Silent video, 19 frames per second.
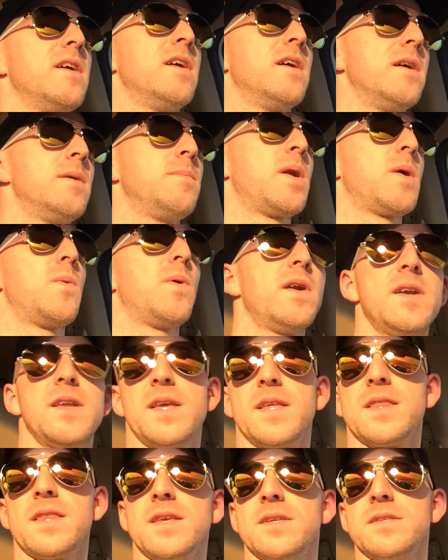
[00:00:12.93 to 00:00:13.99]
uh, but I wanted to
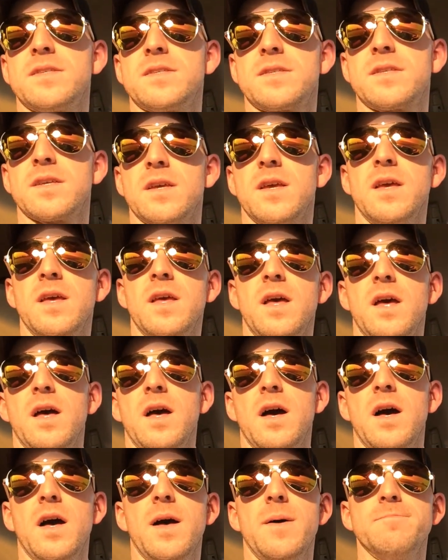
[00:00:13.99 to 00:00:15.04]
get this
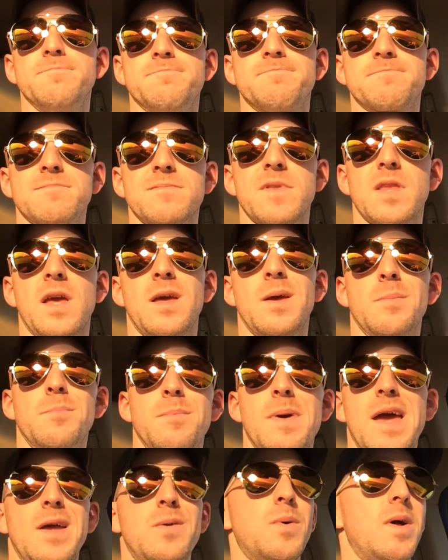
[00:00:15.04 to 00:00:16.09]
um,
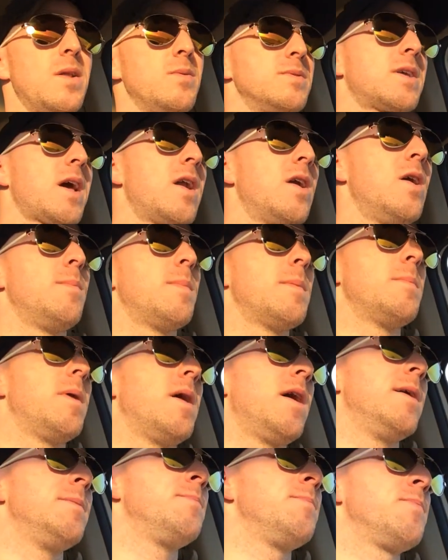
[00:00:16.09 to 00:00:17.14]
made while it was kind of on my
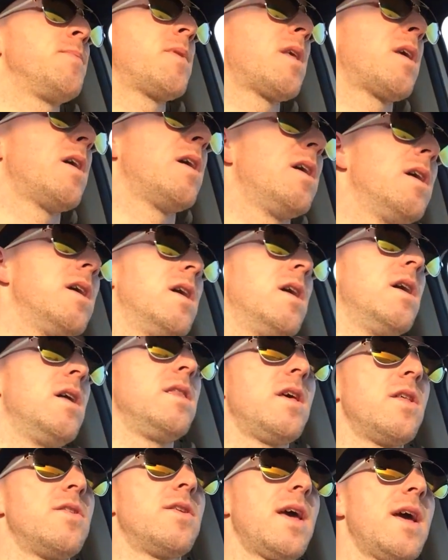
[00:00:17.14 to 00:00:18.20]
mind. Uh,
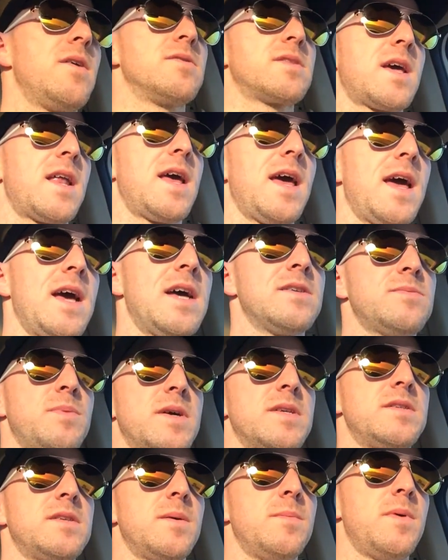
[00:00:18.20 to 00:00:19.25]
the other day, I was kind of asked
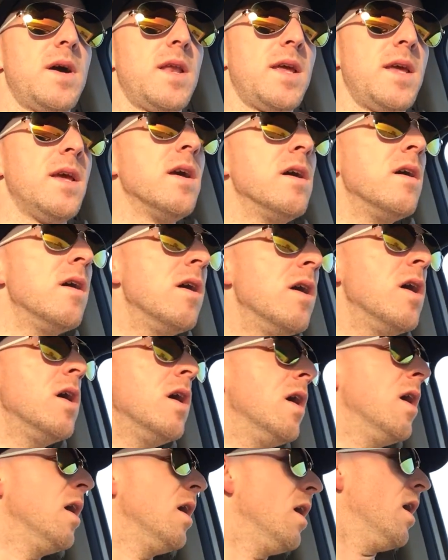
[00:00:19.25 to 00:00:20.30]
by somebody.
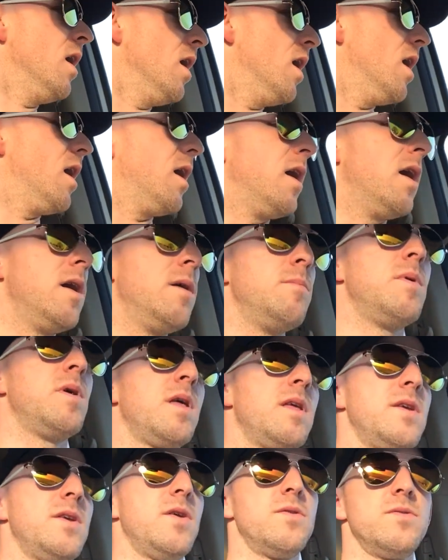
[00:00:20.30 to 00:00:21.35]
Um,
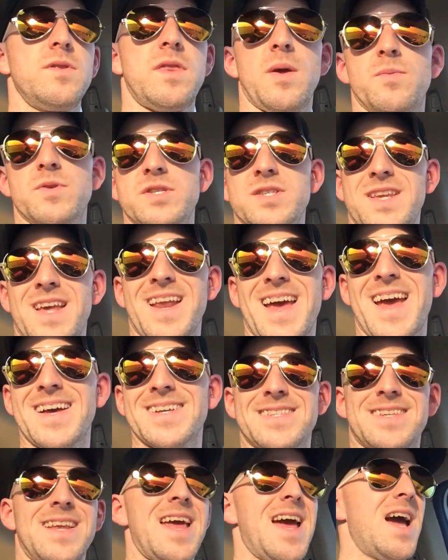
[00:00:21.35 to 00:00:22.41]
you know, they were just kind of
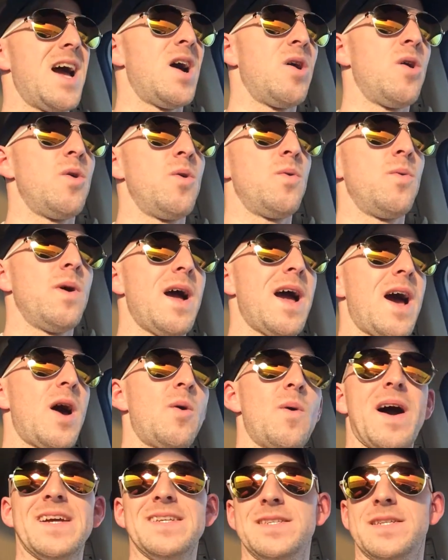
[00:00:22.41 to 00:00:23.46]
asking how
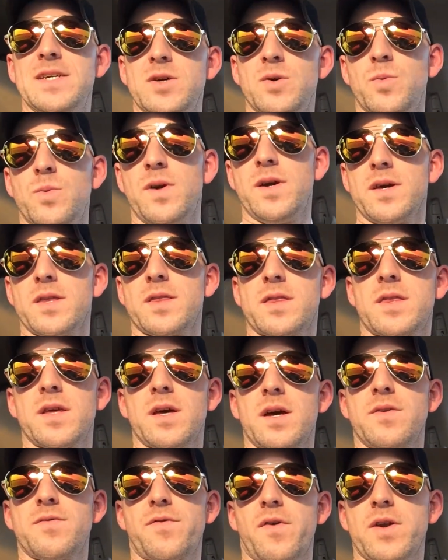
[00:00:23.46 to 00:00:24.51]
how I deal with
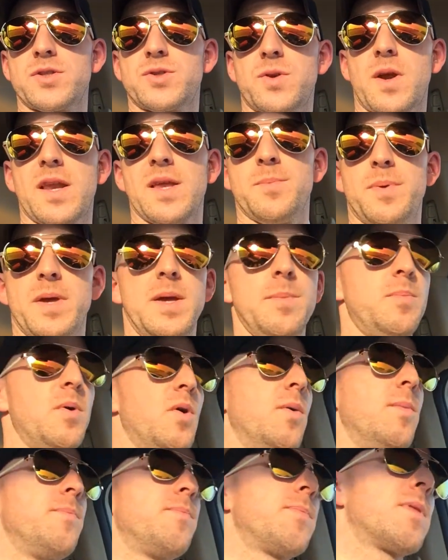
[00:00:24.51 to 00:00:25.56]
uh, frustrating
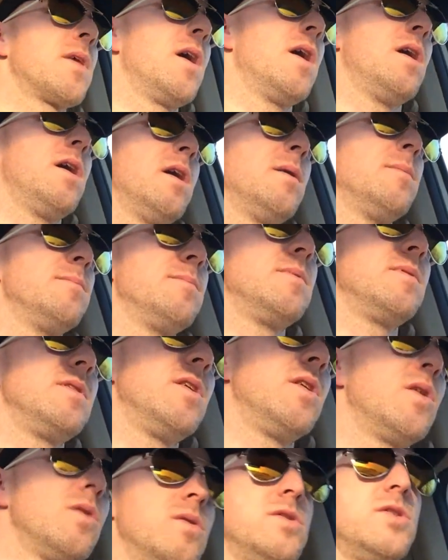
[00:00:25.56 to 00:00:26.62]
people. Um,
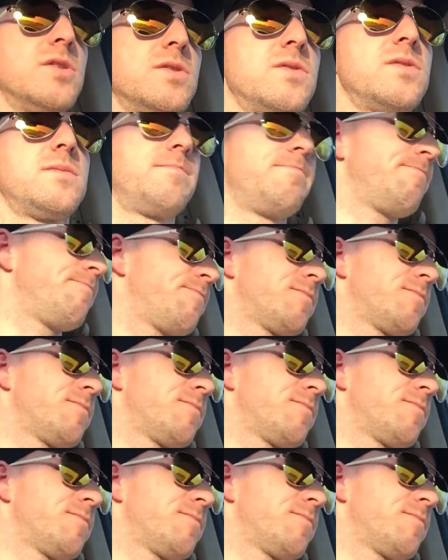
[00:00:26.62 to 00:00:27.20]
you know, just